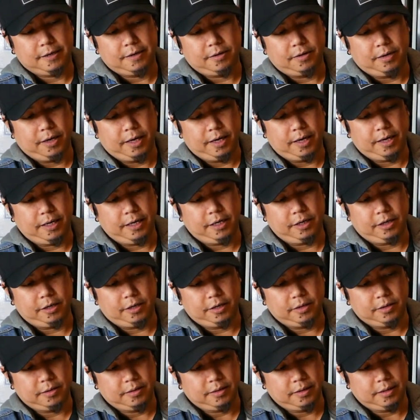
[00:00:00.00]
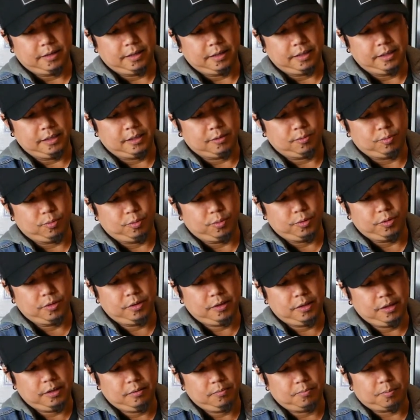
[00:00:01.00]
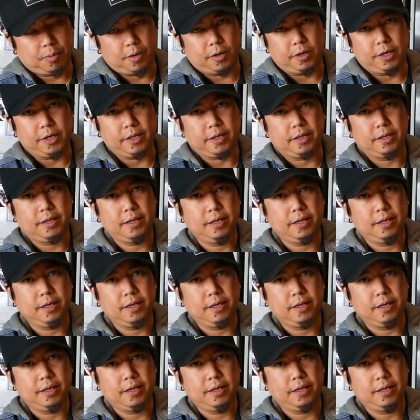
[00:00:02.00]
right here, this wooden part.